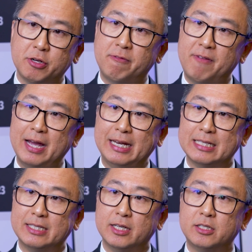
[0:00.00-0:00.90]

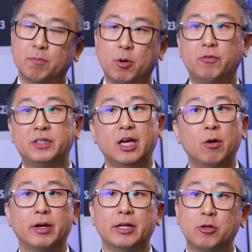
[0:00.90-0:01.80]
finances, both tier
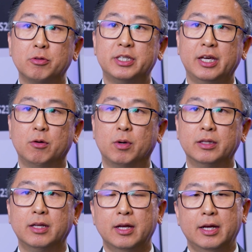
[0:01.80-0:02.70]
one and non-tier
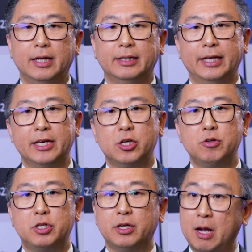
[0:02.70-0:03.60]
one, they
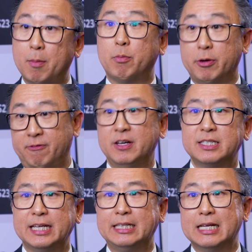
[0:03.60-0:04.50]
usually come up with first
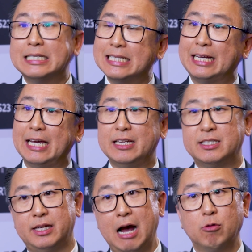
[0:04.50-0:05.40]
data. Second is
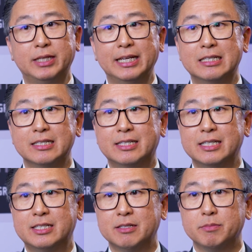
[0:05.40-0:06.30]
the outdated
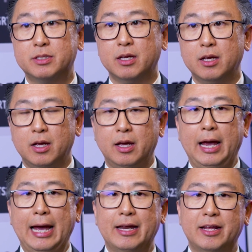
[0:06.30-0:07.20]
systems.
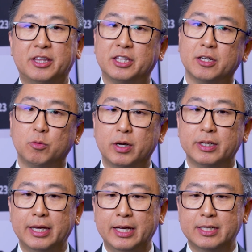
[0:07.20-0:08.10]
And then third one
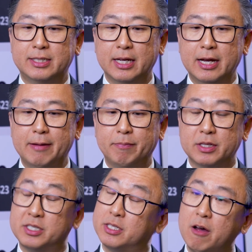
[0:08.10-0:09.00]
is the
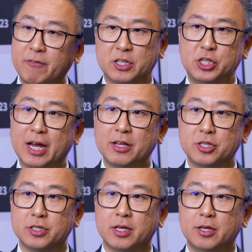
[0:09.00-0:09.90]
staffing
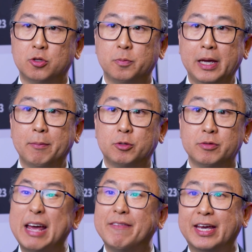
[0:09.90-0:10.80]
challenges to be able to
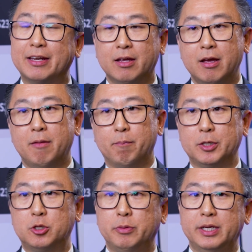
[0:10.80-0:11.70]
navigate
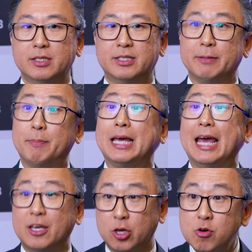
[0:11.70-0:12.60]
between the
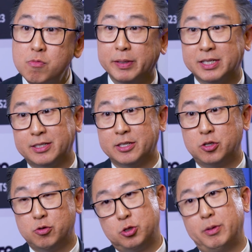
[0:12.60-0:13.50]
BAU, business as
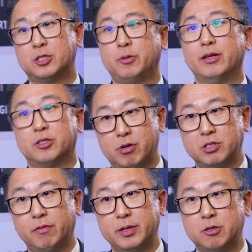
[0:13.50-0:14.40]
usual, as well as
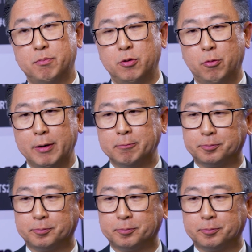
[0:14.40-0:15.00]
transformation program.